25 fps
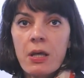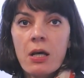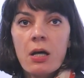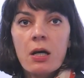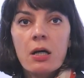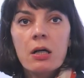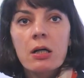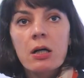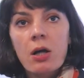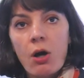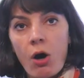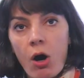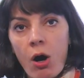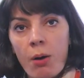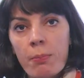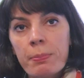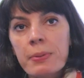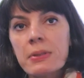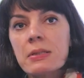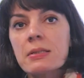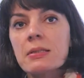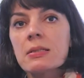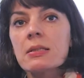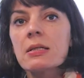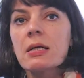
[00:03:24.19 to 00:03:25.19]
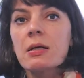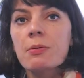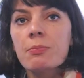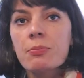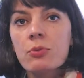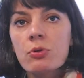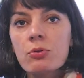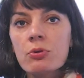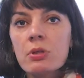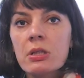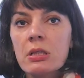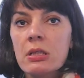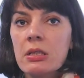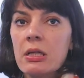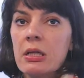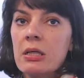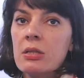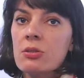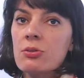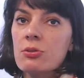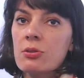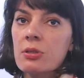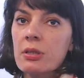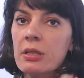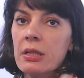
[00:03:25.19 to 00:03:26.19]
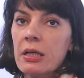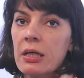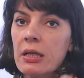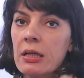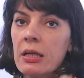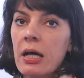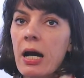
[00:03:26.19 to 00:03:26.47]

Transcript: A competent communicator can